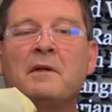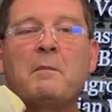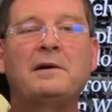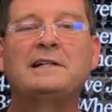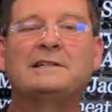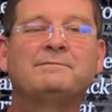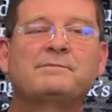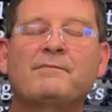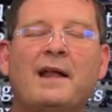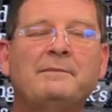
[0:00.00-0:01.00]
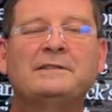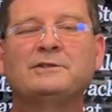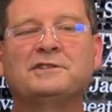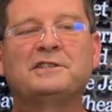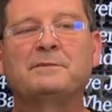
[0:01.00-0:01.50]
But yeah, I'm not
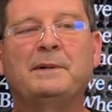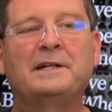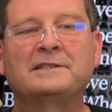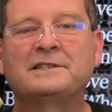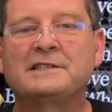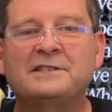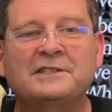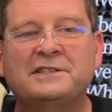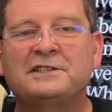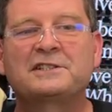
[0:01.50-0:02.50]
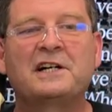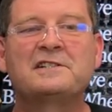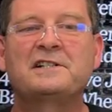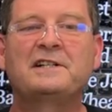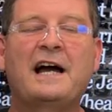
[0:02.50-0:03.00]
doing stink bugs. They're just
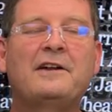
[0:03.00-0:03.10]
disgusting.